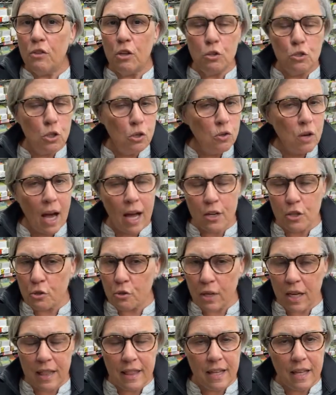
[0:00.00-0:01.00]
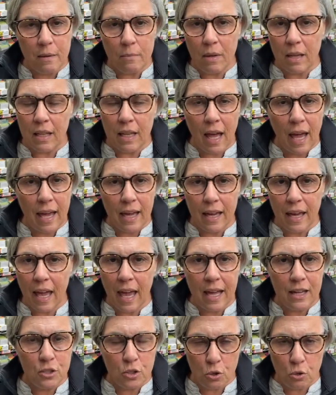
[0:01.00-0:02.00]
You do not treat them
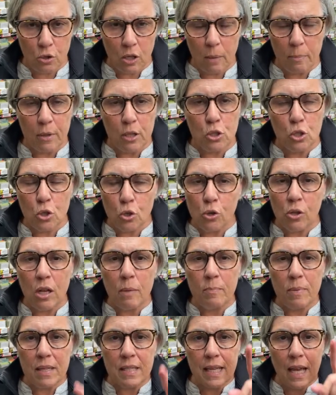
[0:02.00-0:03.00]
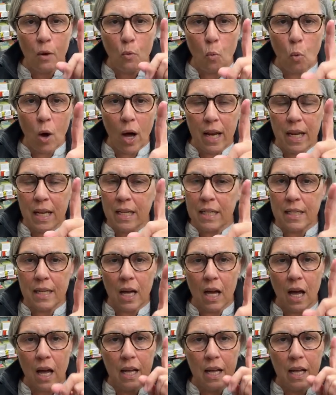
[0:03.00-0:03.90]
like a tulip. A tulip is a one and